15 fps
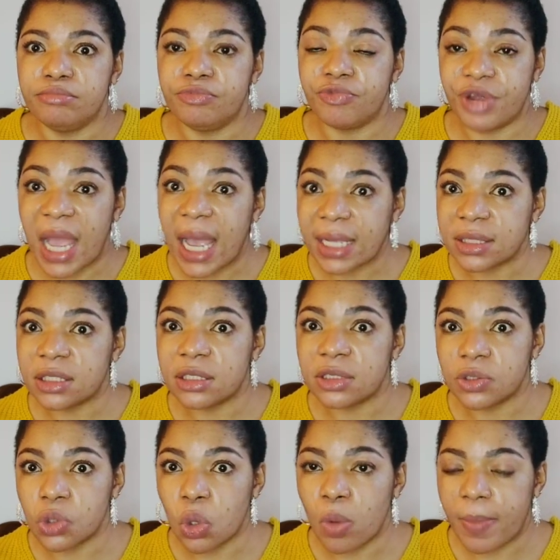reacts
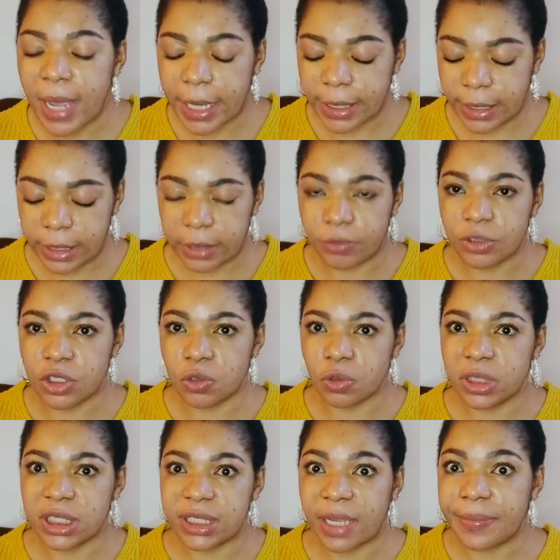so badly which is
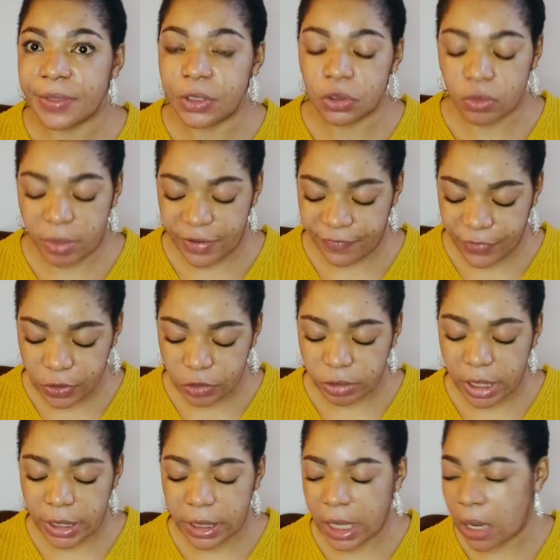what's happening to my face
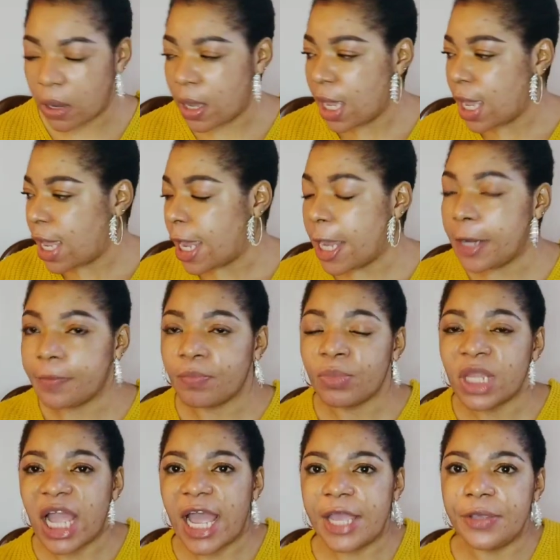right now and
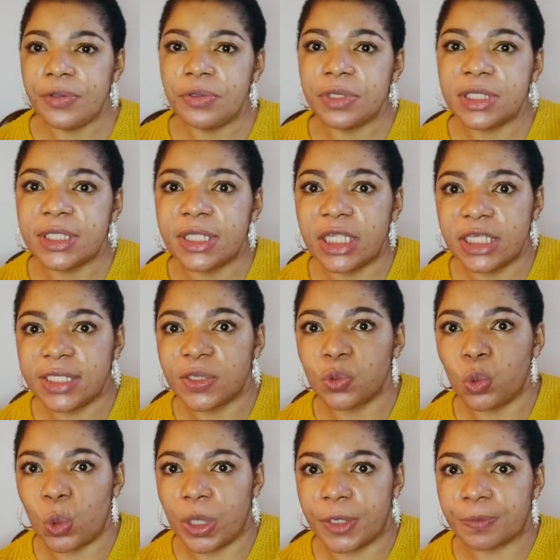i use this
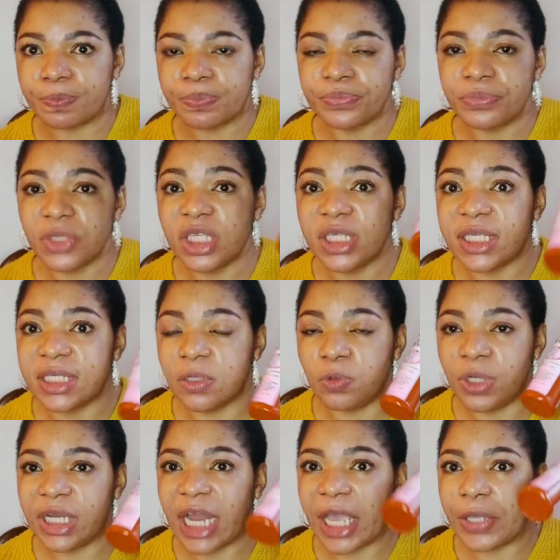one this is the
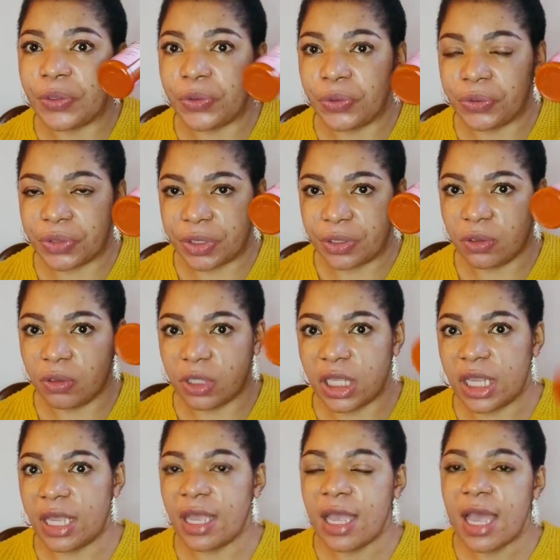one i used
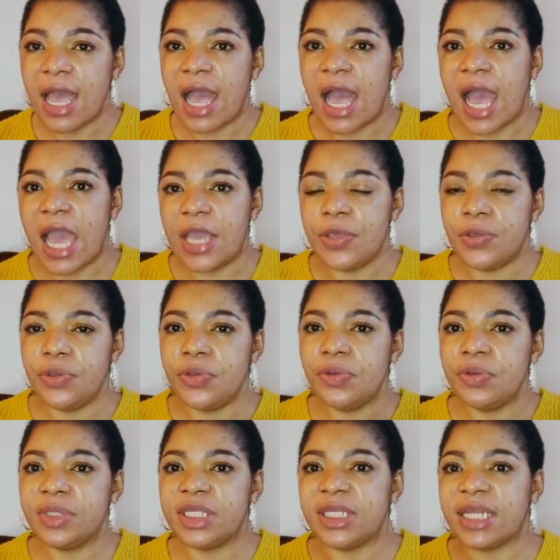okay i
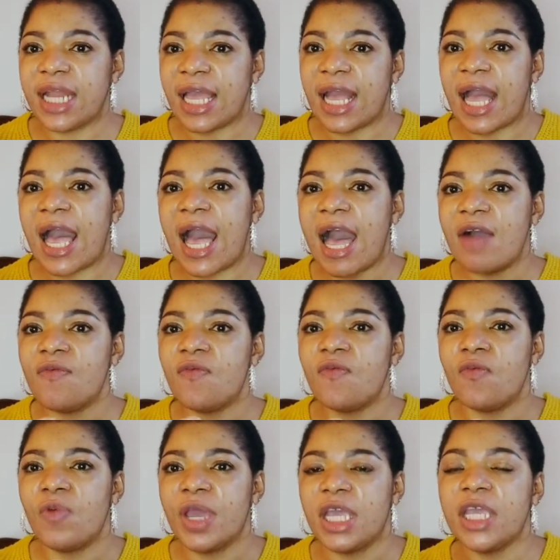use it like
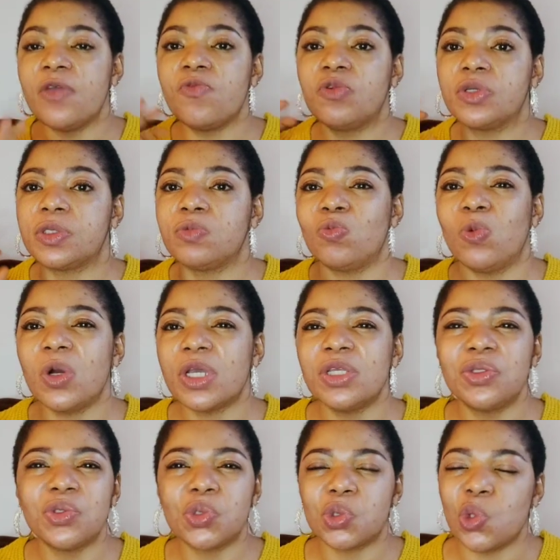halfway it was
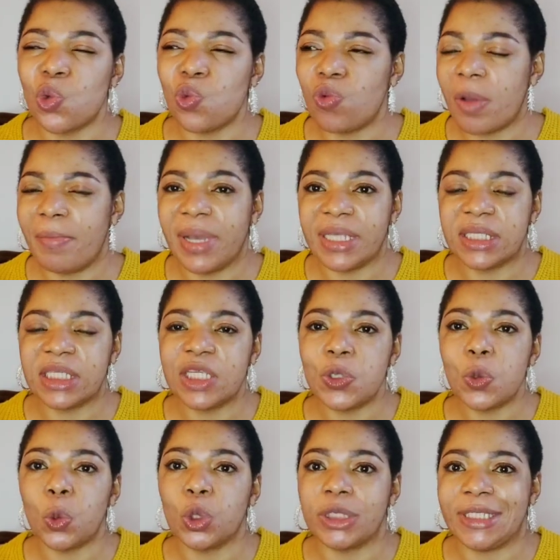working so well my skin
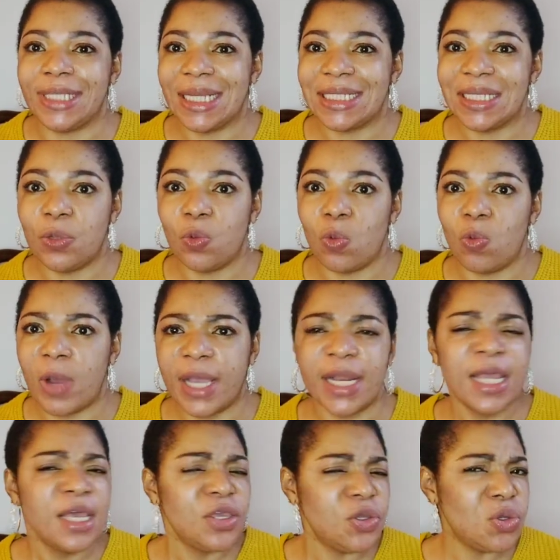was getting white
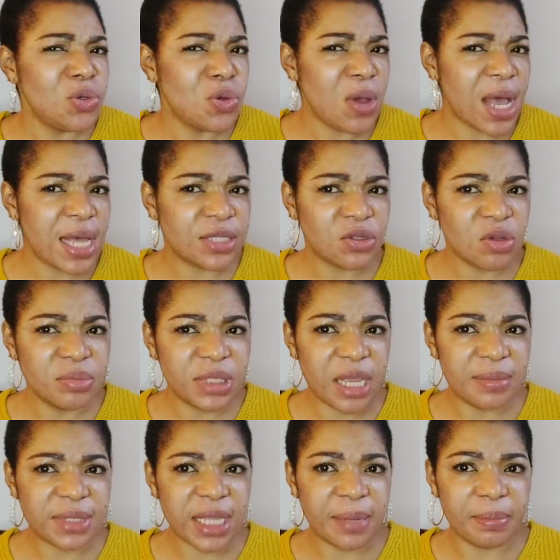you know how
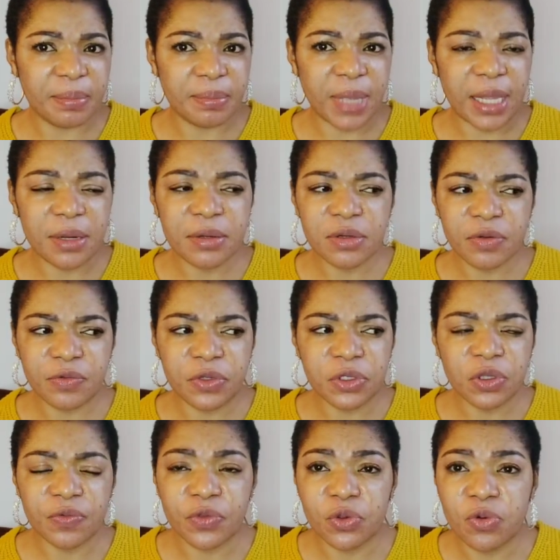sometimes i'm i don't know
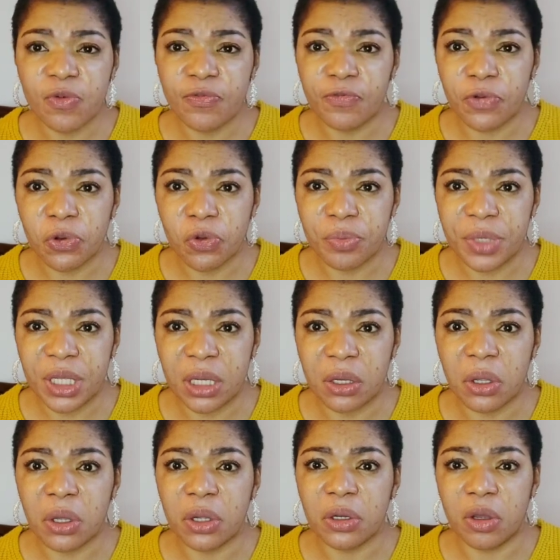those of you who follow me a
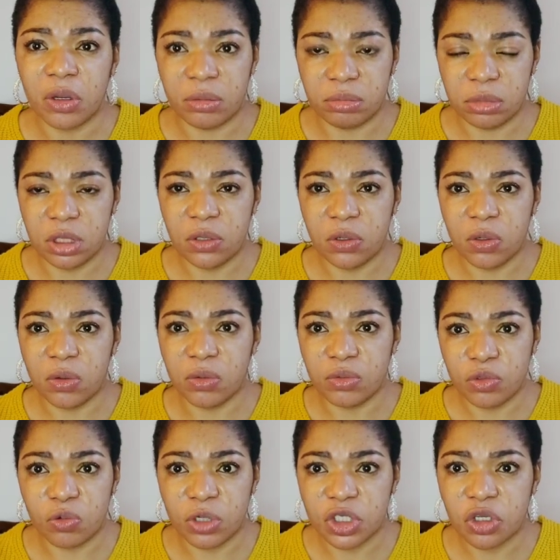lot on you know
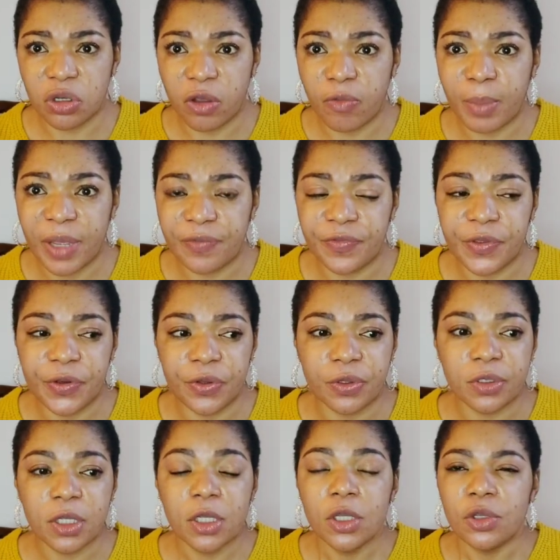you watch all my
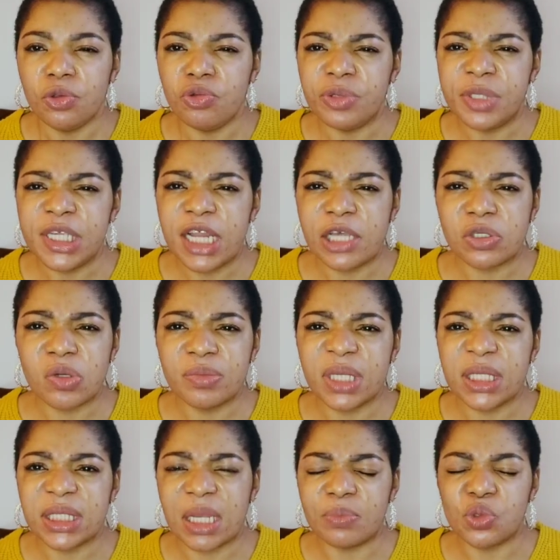videos you see that
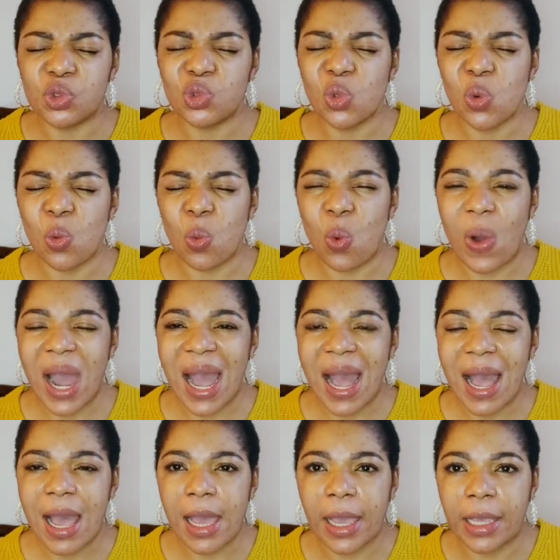sometimes i'm so
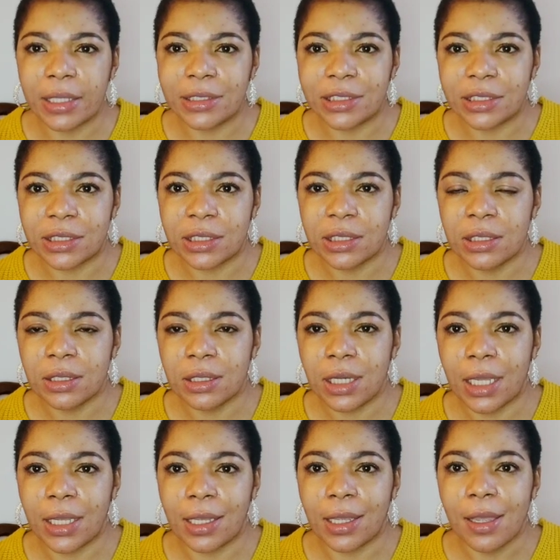white
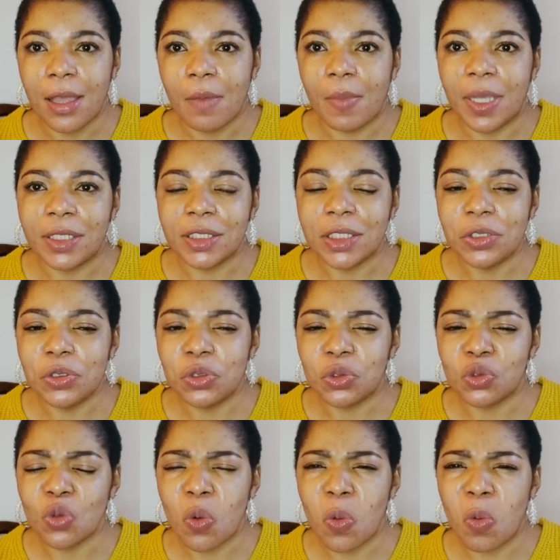like my skin is
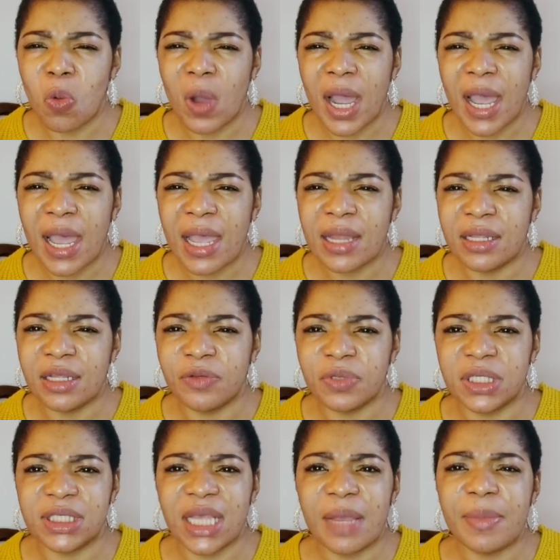so white. At
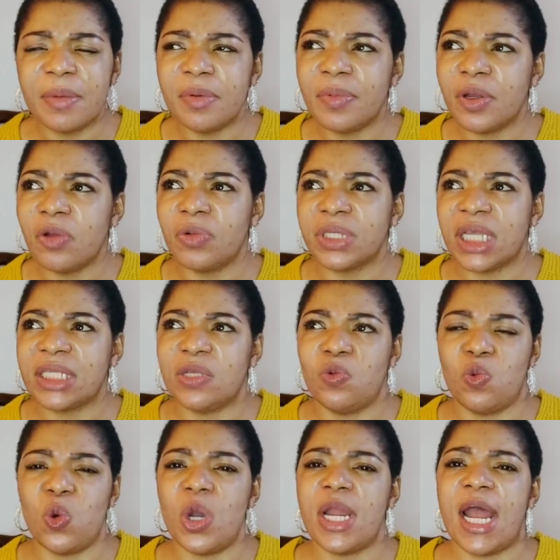the time, everybody was
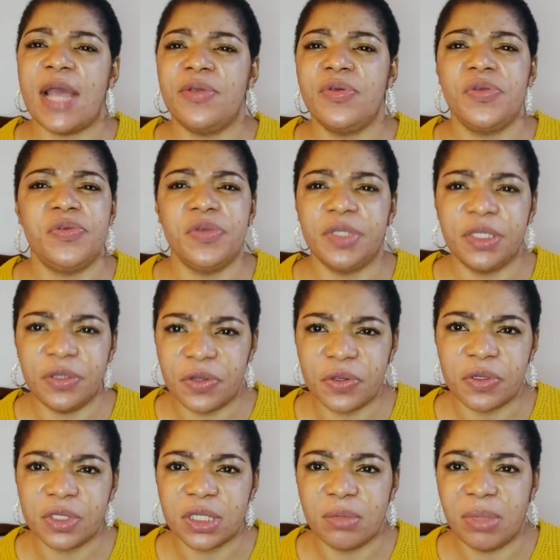asking, "What are you using on
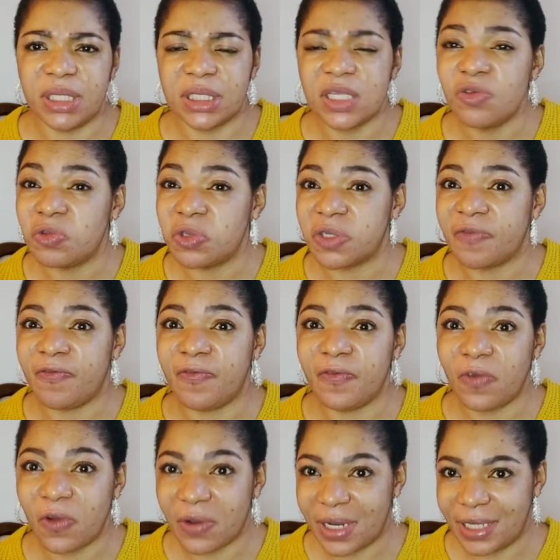your skin?" My skin was
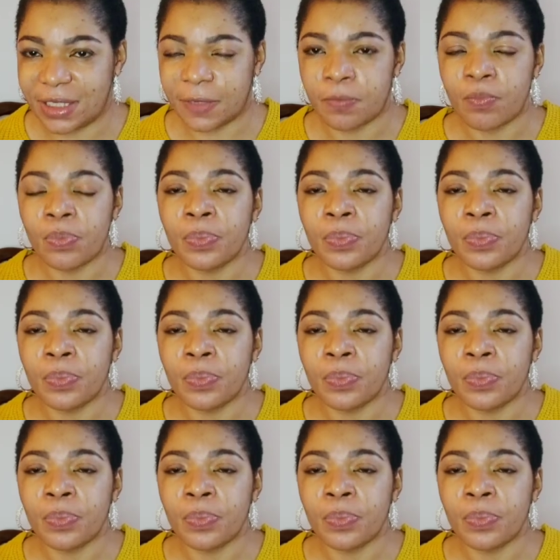flawless.